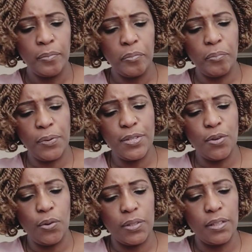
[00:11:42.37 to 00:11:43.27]
Praise
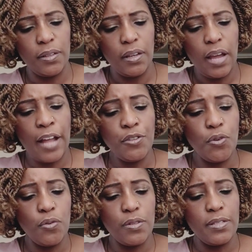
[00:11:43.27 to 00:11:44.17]
God. And you
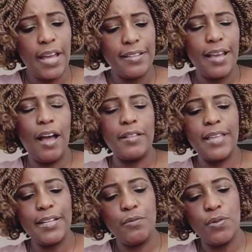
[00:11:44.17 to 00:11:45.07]
know,
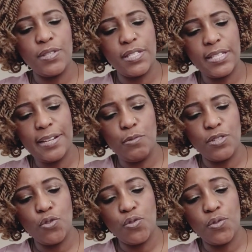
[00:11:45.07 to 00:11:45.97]
Daddy
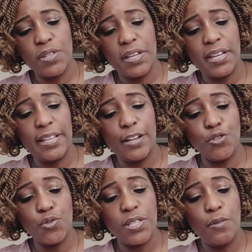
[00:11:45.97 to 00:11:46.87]
was also saying here that
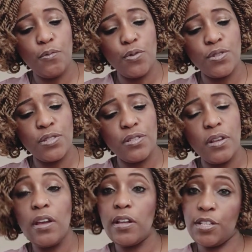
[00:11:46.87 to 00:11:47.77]
Joseph,
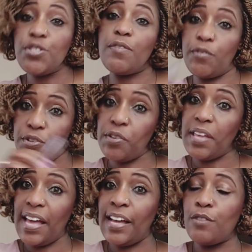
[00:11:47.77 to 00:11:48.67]
on the
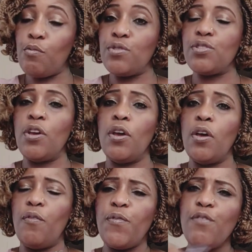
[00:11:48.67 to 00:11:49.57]
other hand, was
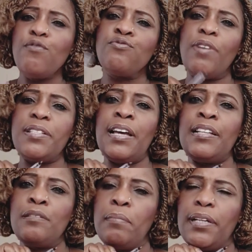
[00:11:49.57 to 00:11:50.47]
Pharaoh's
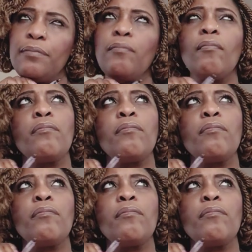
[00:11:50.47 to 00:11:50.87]
right-hand man.